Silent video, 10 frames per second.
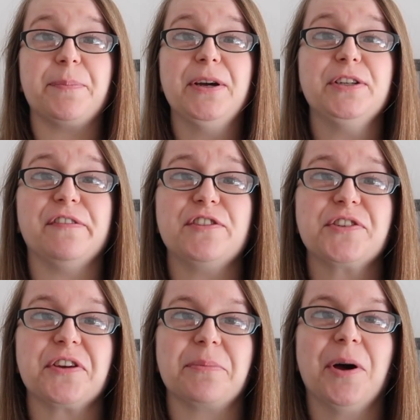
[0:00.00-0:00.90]
bird who've
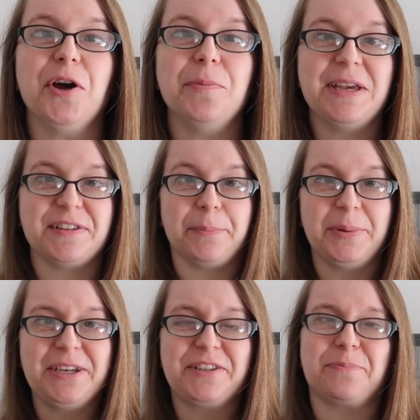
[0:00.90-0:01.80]
just got them home, is a
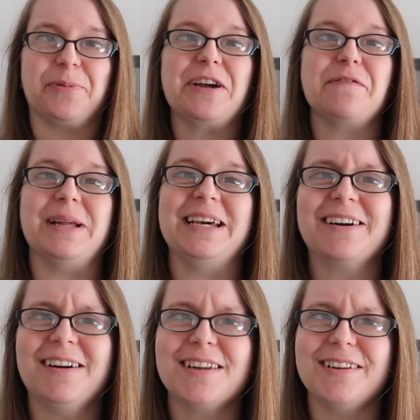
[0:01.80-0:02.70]
big spray of millet
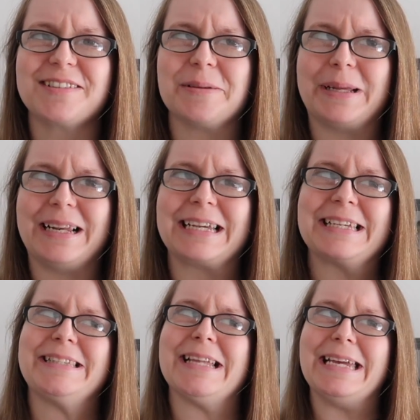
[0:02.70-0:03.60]
kind of looks a bit like
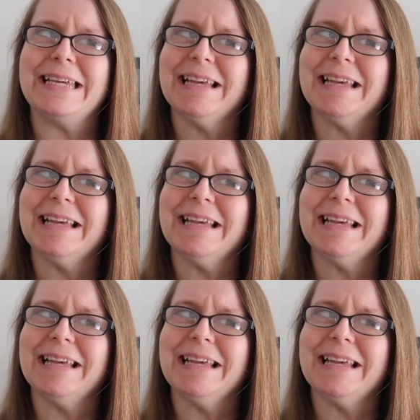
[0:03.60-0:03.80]
a snake.